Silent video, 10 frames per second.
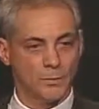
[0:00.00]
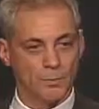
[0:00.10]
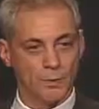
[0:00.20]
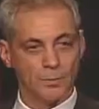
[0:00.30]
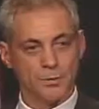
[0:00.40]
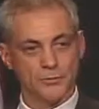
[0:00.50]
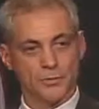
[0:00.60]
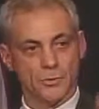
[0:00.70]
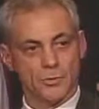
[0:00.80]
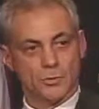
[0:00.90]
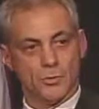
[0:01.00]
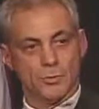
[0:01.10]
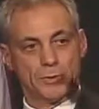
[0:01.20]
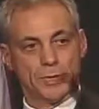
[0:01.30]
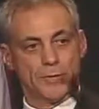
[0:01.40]
Republicans go
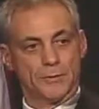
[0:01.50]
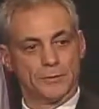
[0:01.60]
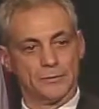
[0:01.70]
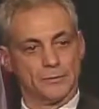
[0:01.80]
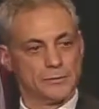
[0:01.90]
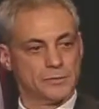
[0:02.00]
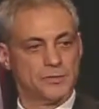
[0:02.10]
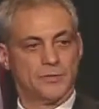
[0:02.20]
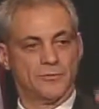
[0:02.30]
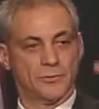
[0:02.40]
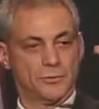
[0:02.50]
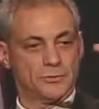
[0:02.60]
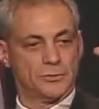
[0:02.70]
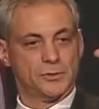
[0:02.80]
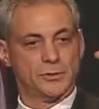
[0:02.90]
corporate ladder.
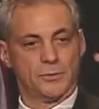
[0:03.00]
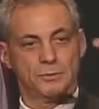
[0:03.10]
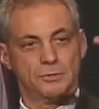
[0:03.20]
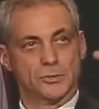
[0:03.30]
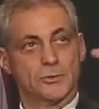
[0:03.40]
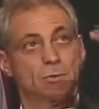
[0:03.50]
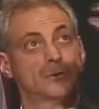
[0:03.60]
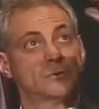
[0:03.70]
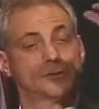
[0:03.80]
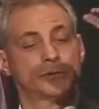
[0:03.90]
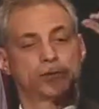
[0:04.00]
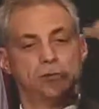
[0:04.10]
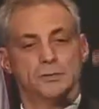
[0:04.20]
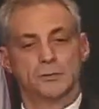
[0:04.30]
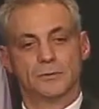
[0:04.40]
CFO, COO, COO,
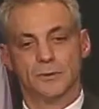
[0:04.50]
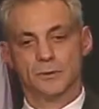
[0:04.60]
CEO.